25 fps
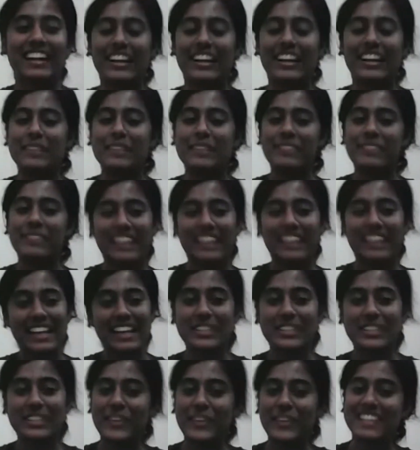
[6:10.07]
The
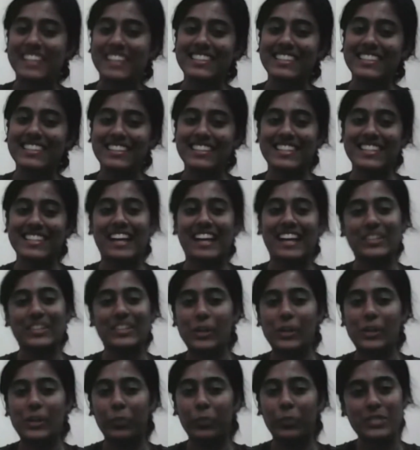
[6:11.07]
next question is
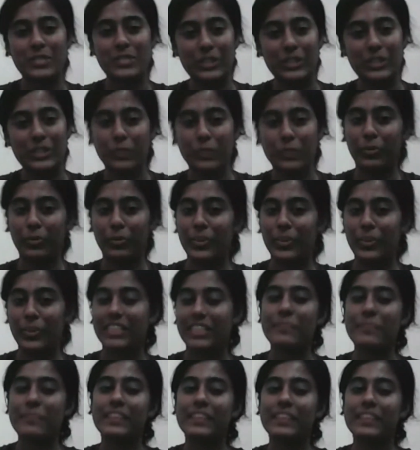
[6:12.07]
actually open to you both.